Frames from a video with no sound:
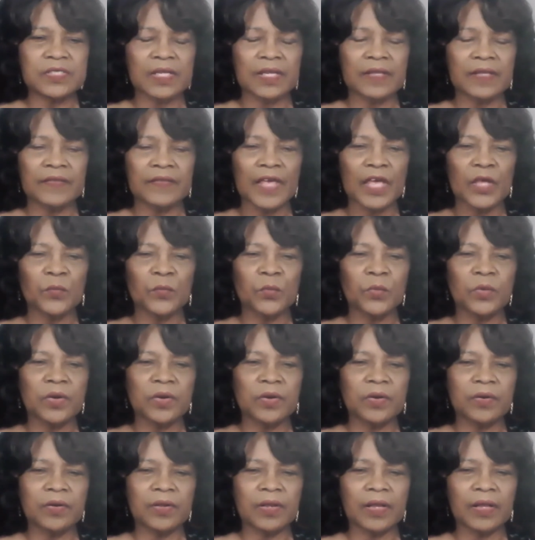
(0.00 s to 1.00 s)
that
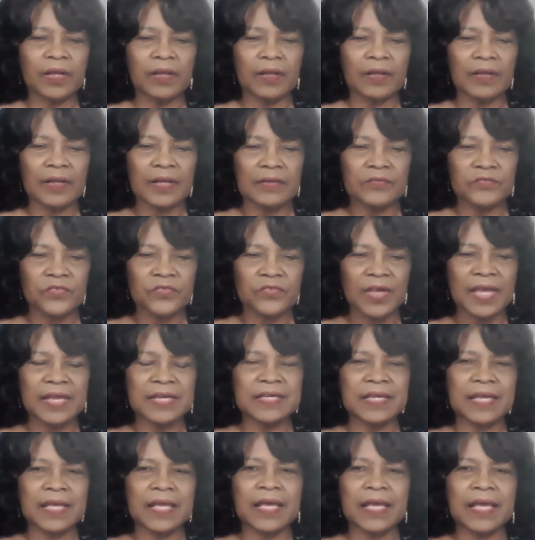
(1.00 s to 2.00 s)
were
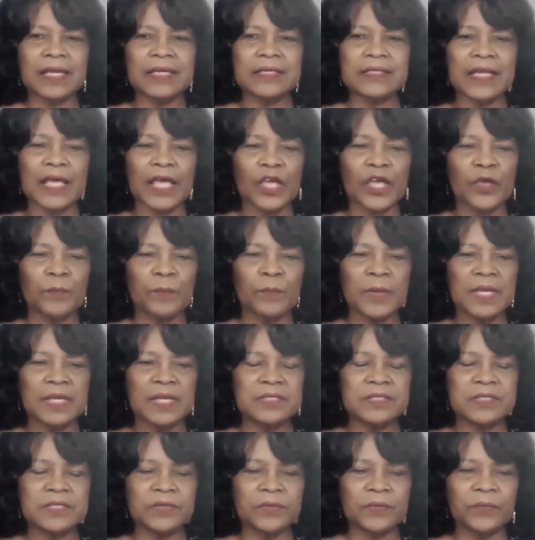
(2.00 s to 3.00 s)
trying to contact
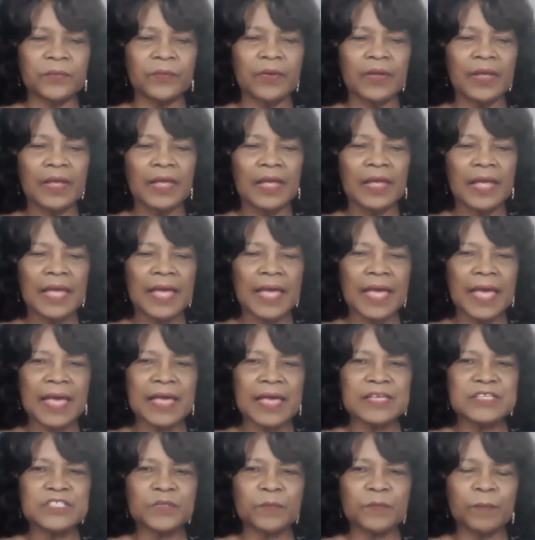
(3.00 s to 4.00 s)
me to
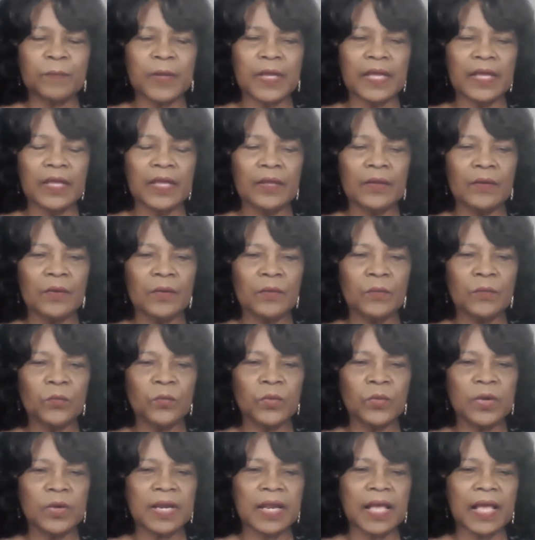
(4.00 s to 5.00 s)
ask me
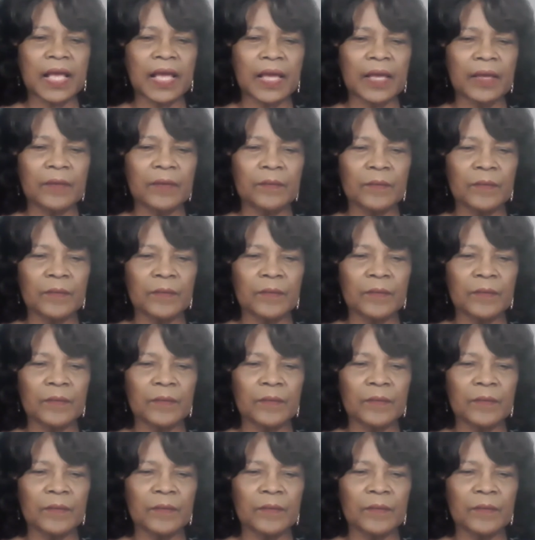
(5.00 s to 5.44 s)
what I